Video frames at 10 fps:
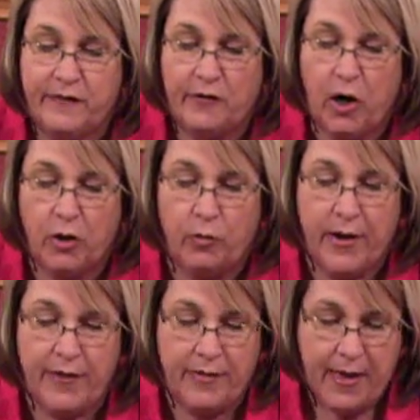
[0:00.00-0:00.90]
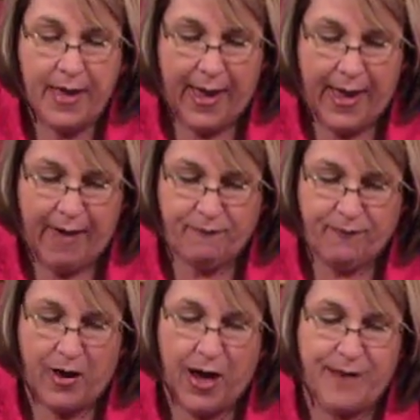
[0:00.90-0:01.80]
to start with
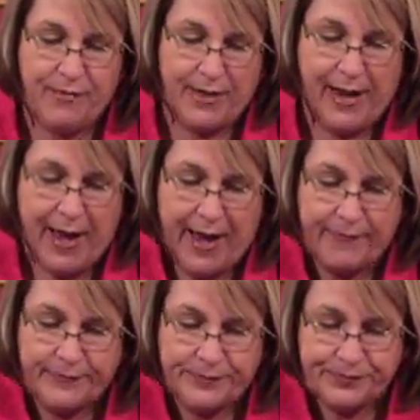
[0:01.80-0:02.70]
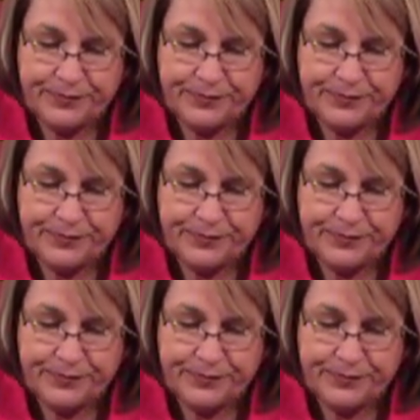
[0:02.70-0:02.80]
at 5.5.